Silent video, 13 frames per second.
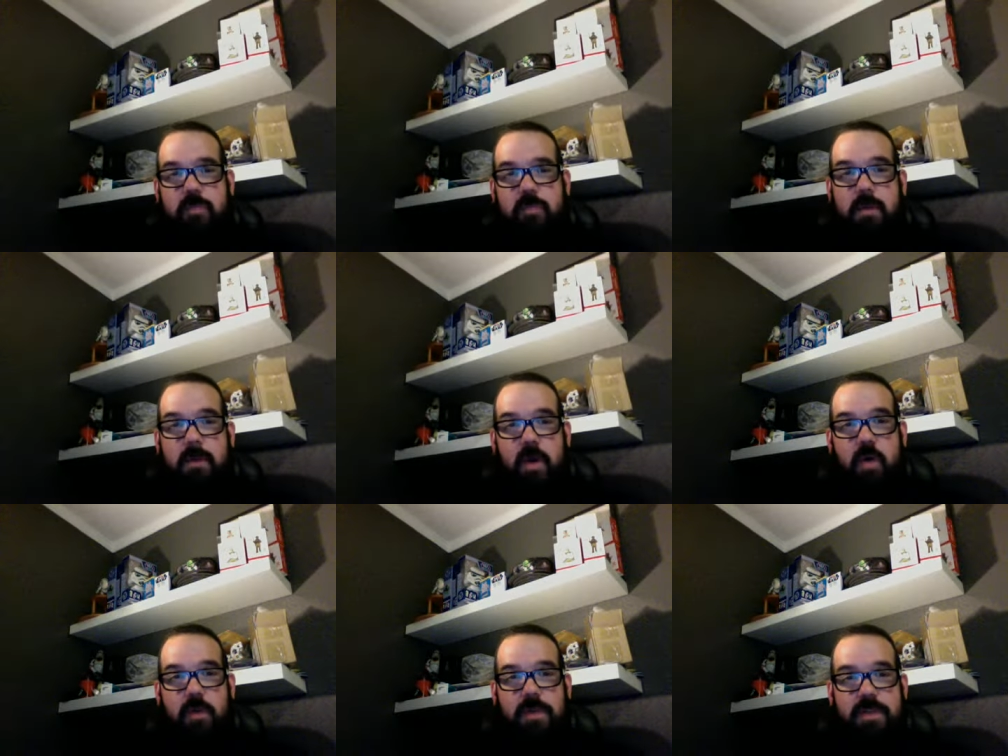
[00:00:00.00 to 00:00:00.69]
my
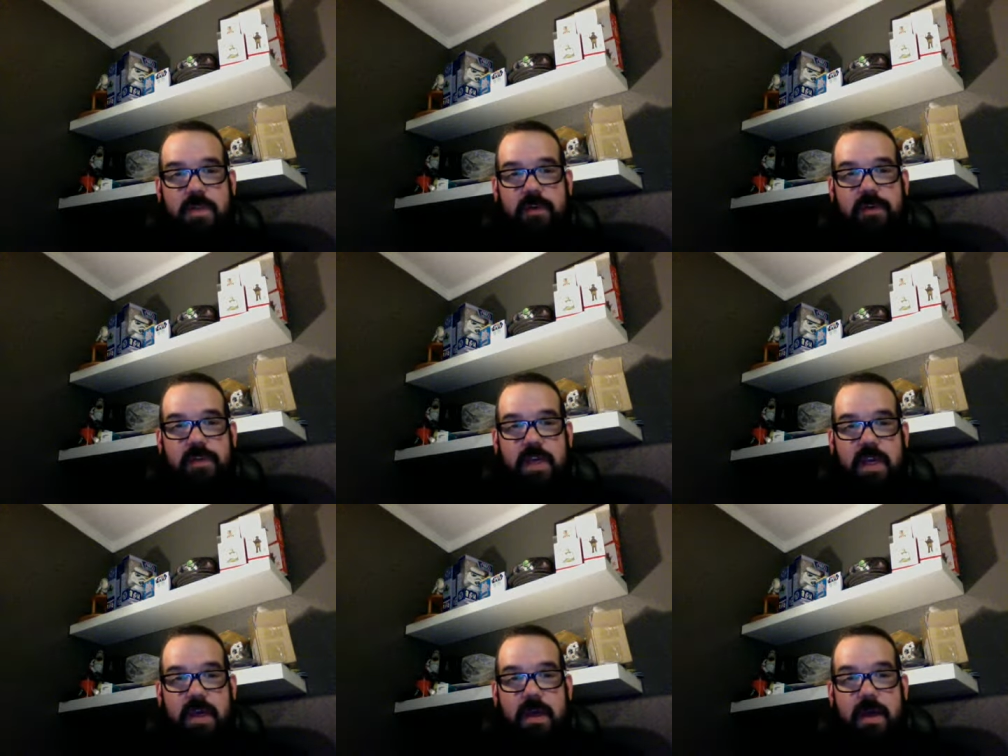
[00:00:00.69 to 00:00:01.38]
goal was
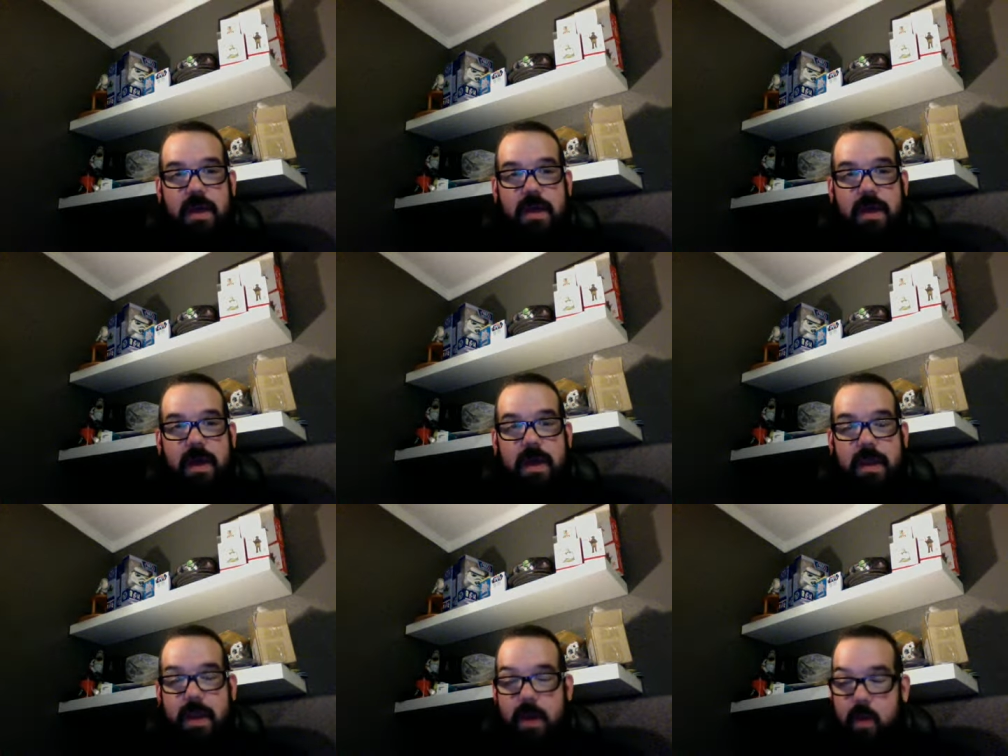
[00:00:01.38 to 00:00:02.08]
250,
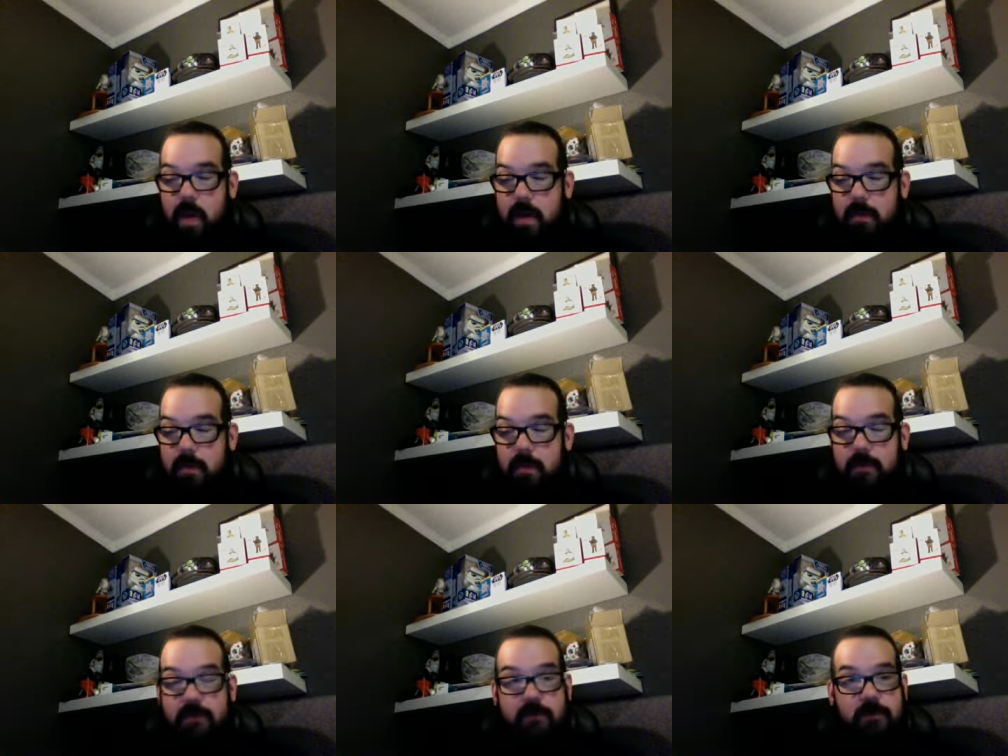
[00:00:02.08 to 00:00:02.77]
and now I'm
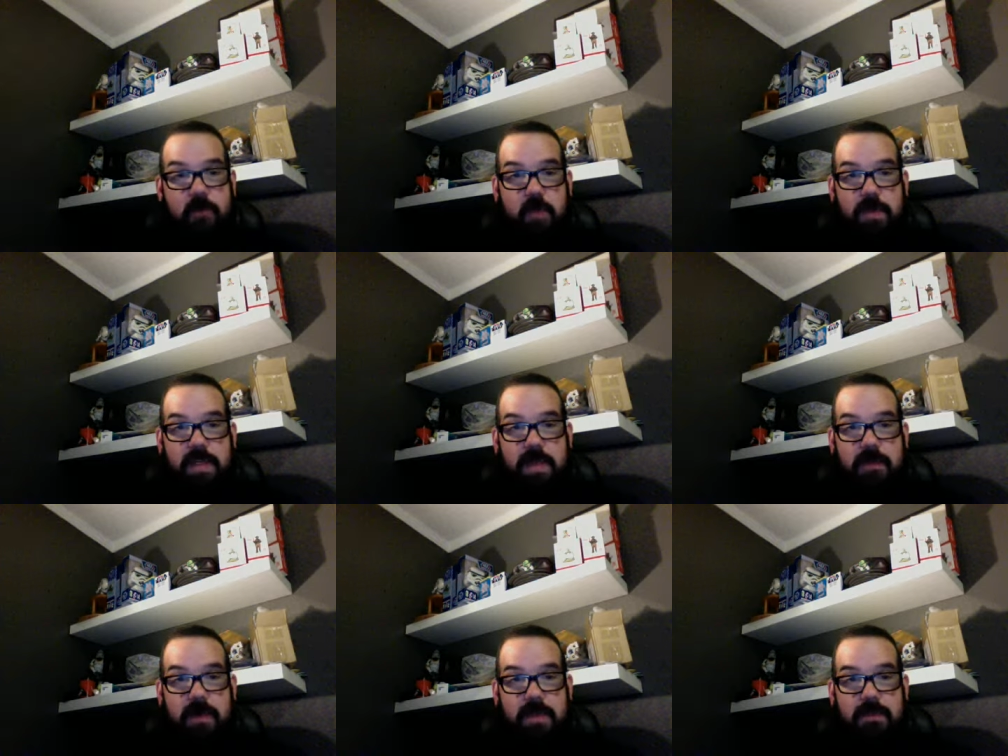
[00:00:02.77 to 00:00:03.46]
14
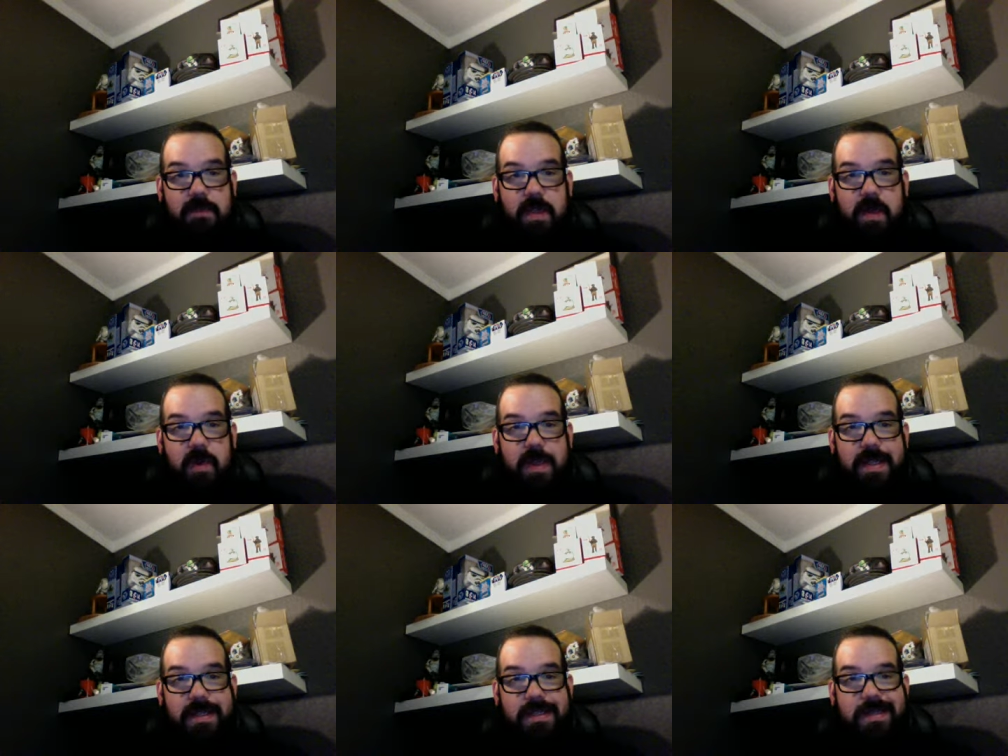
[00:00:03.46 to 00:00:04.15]
pounds below it.
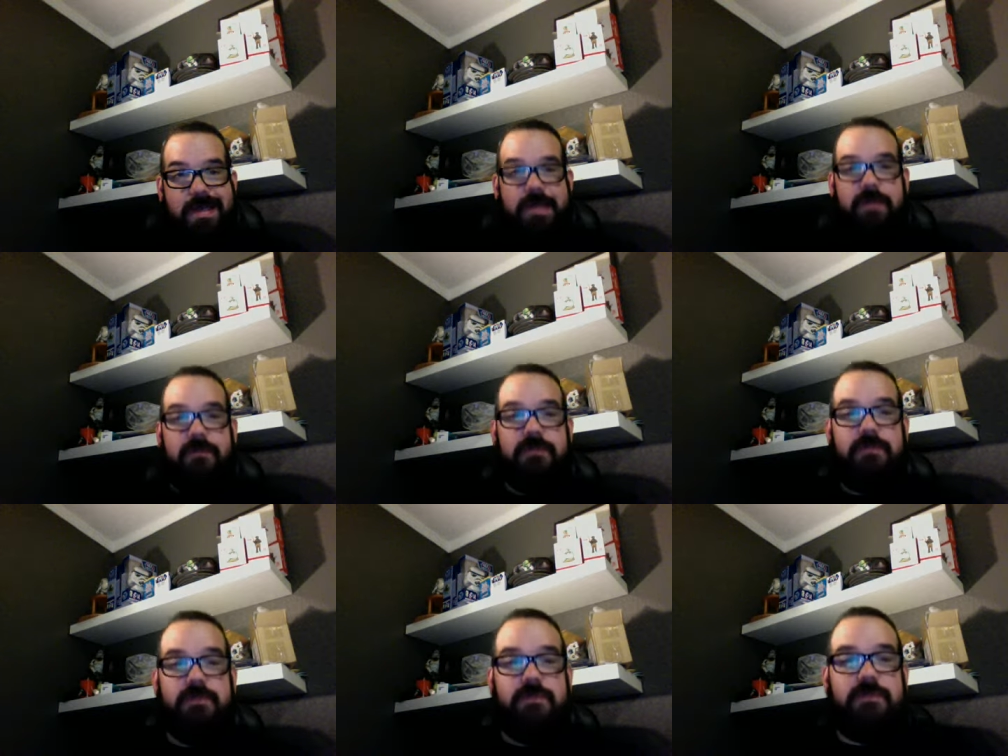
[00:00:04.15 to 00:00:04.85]
It's kind of
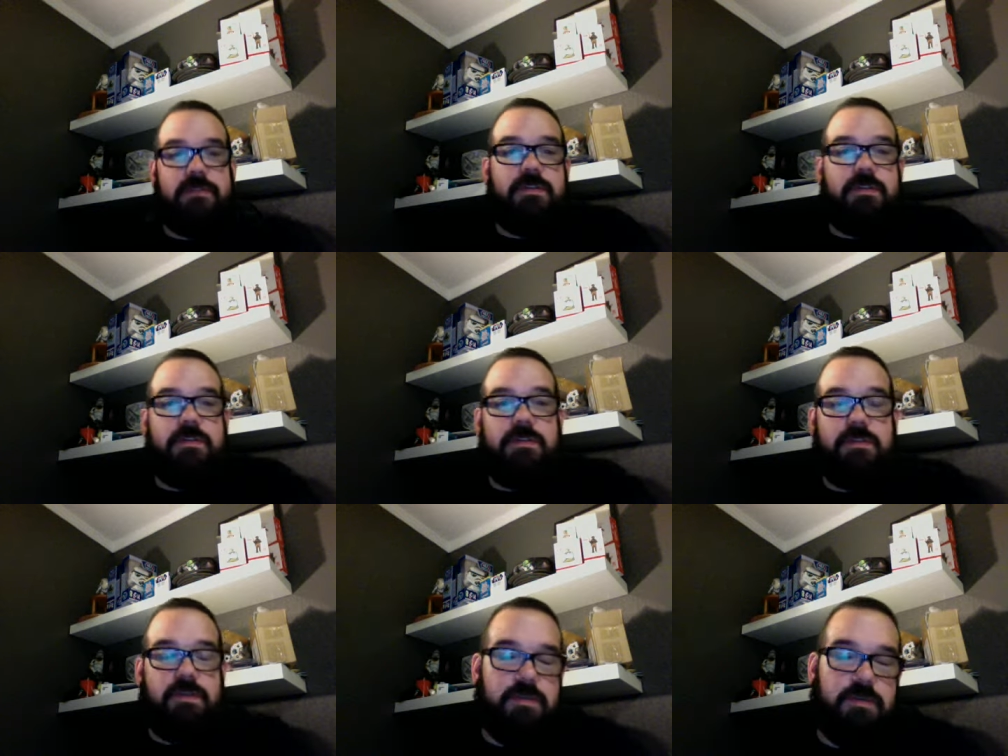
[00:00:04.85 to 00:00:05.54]

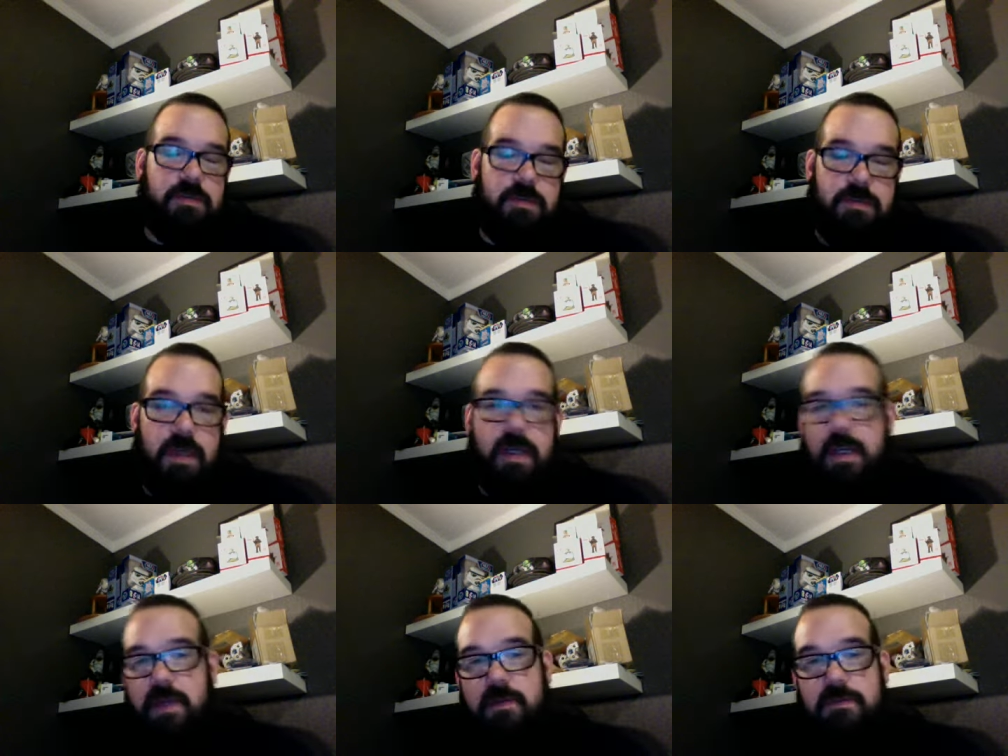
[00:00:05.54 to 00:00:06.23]
I don't know.